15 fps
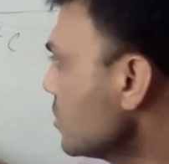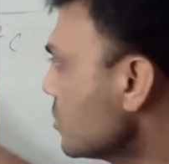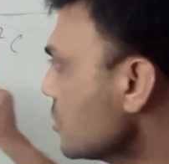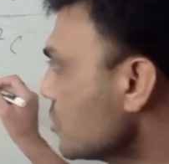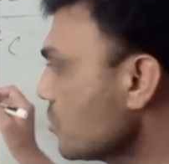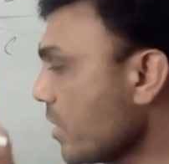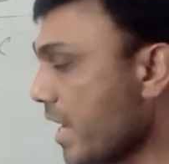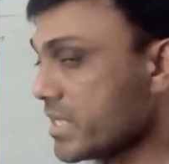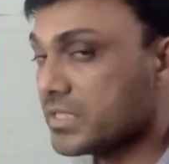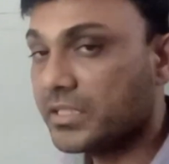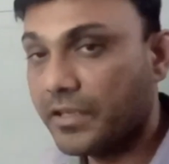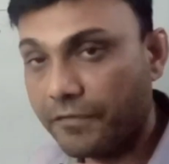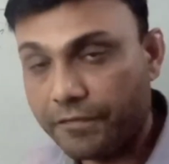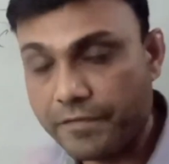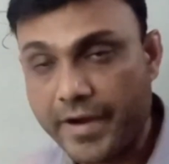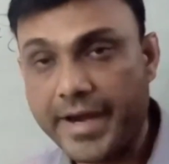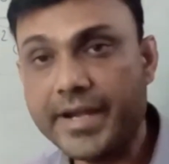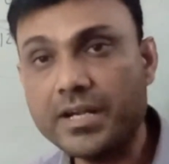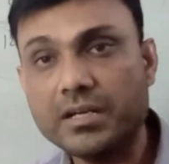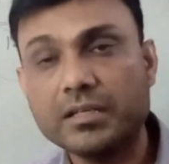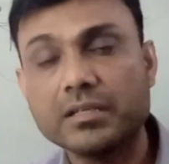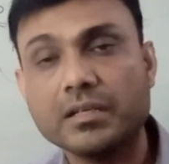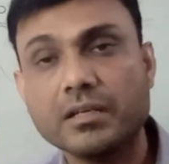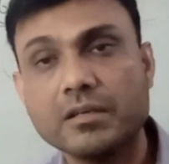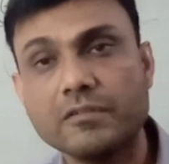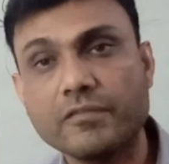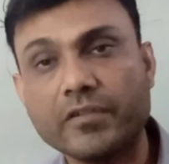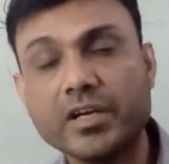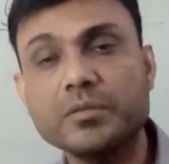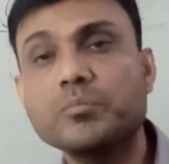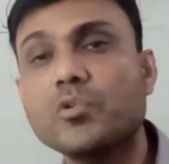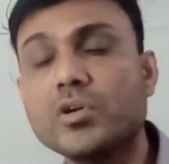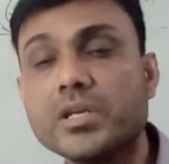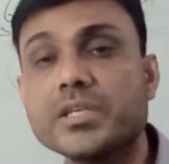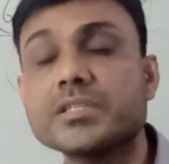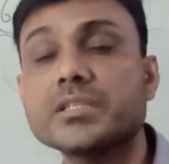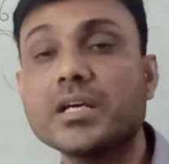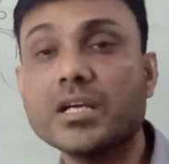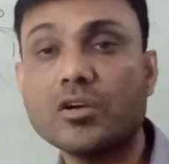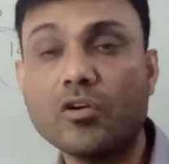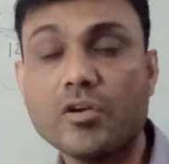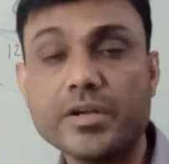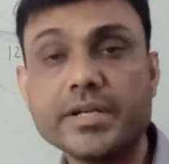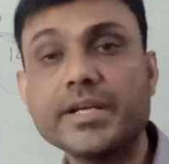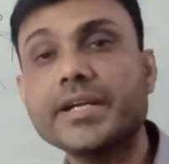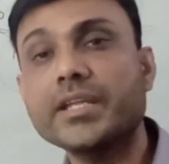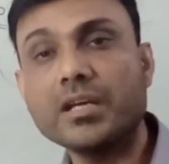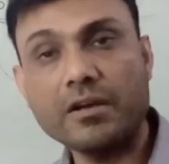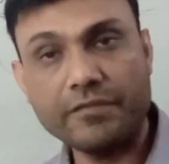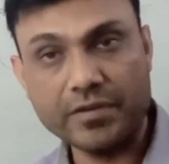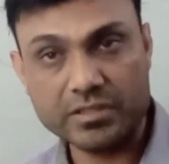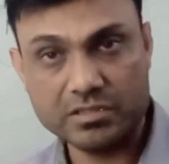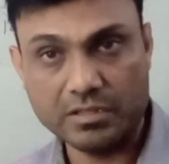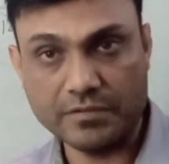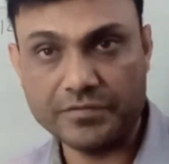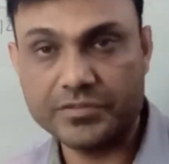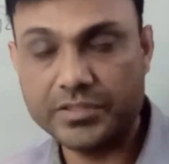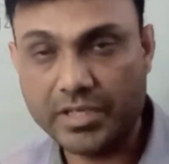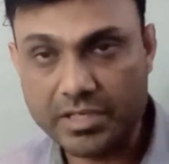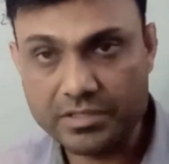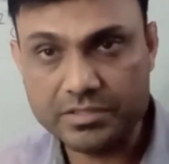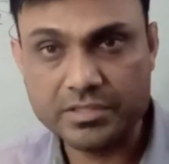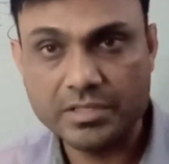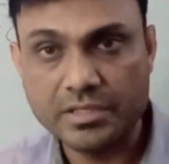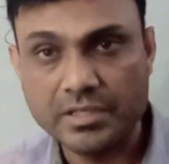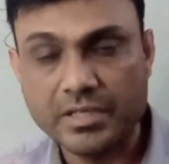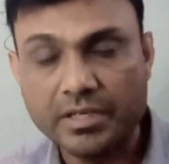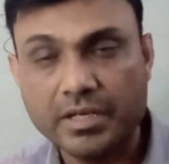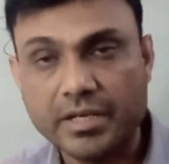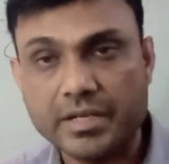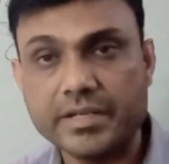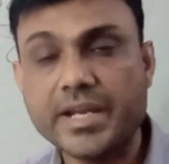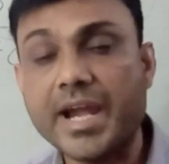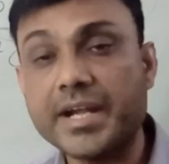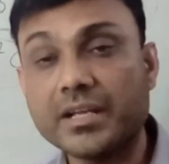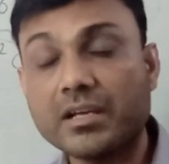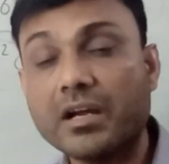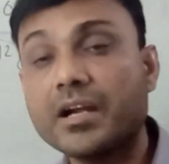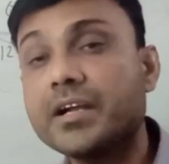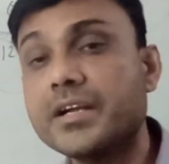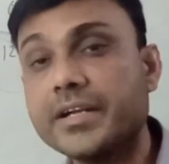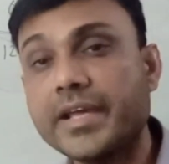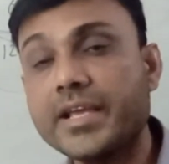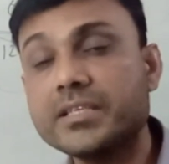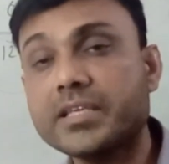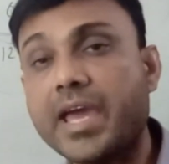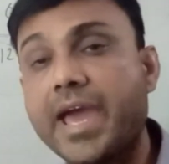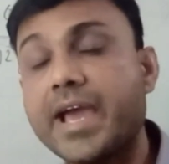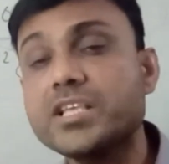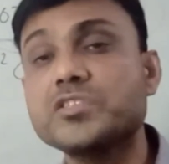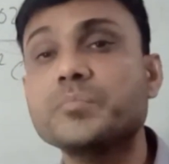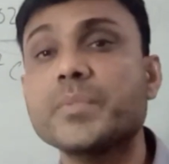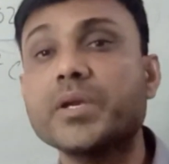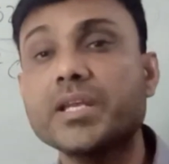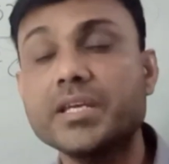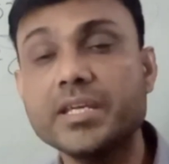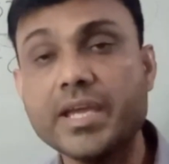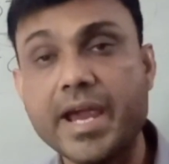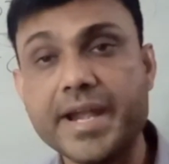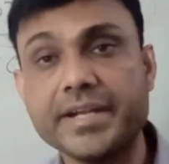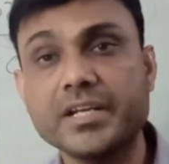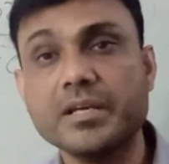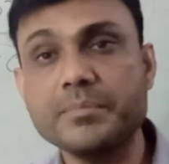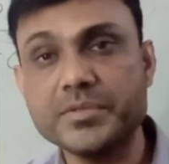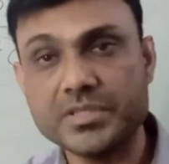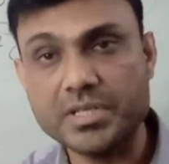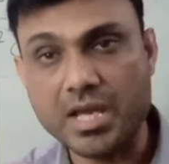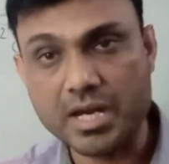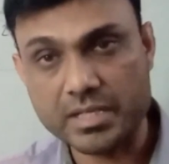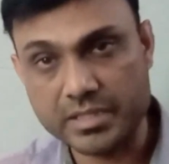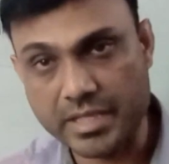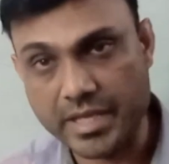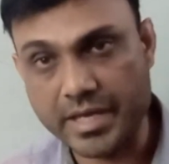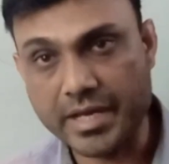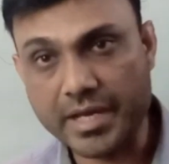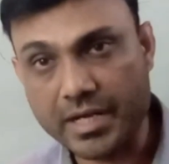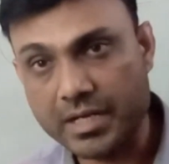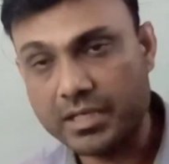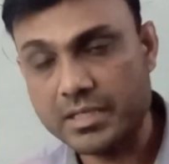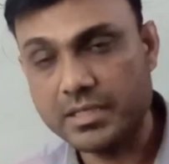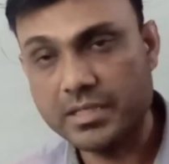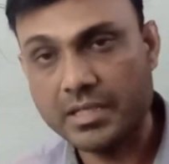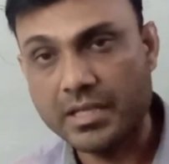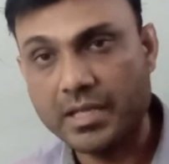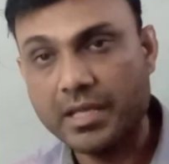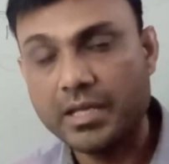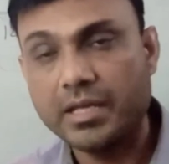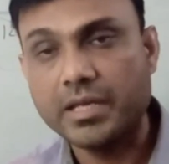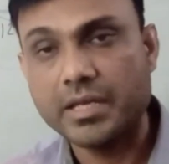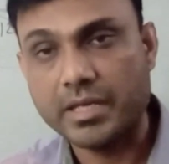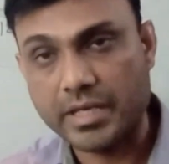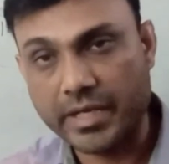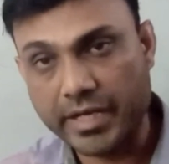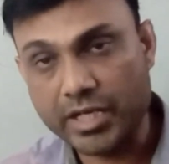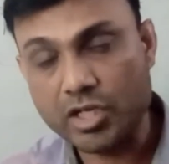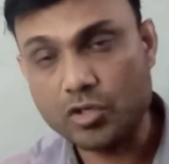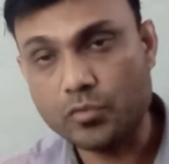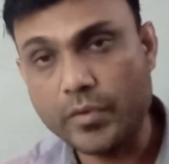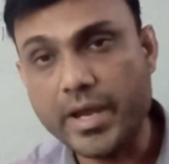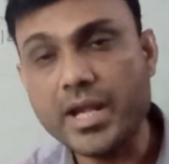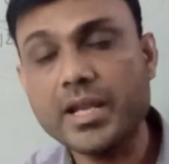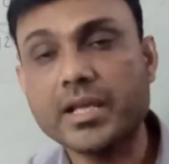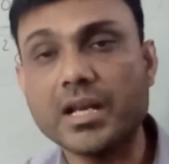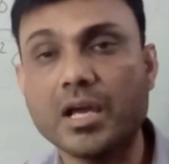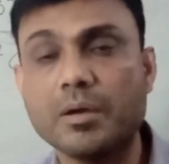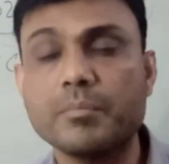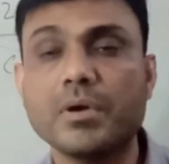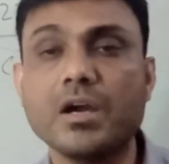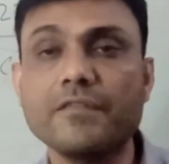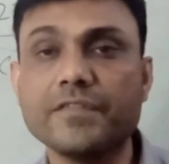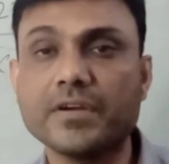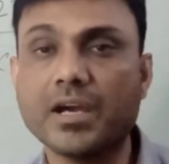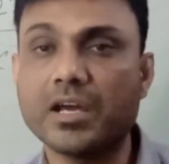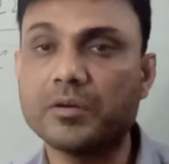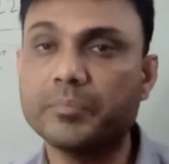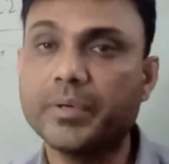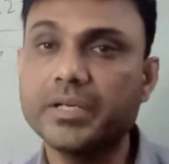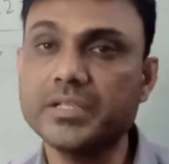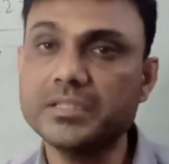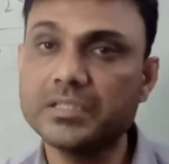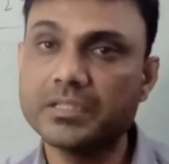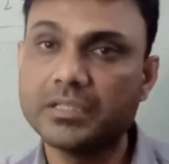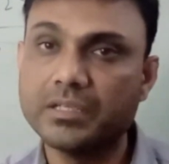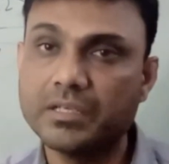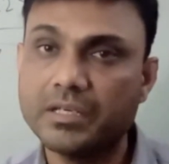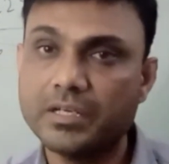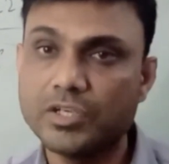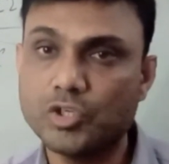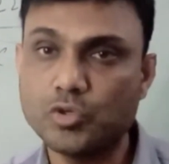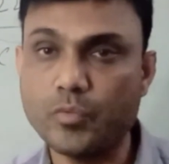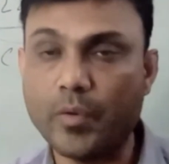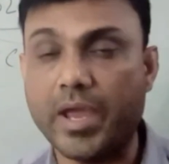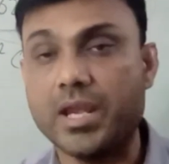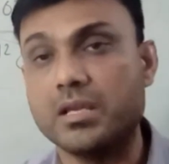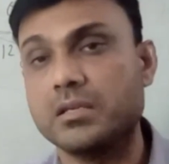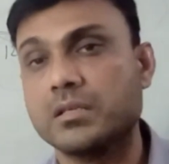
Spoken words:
So as defined, 1 mole is a quantity of a substance that contains as many atoms are there in 12 gram of carbon 12.